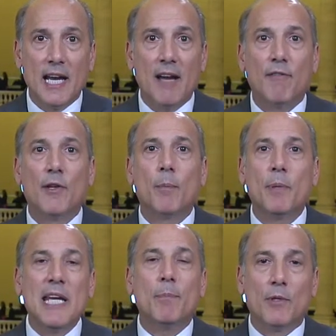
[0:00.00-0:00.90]
and for the
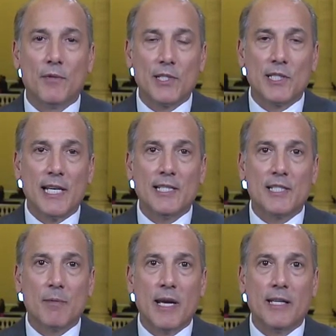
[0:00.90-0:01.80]
people of the states
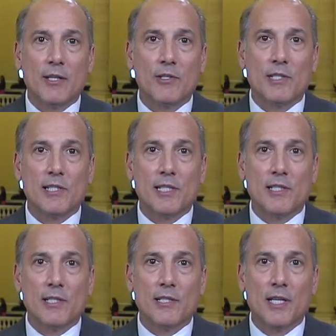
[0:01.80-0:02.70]
to make those
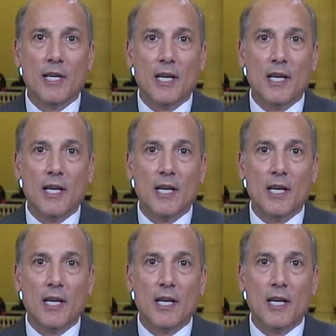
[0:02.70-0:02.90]
decisions.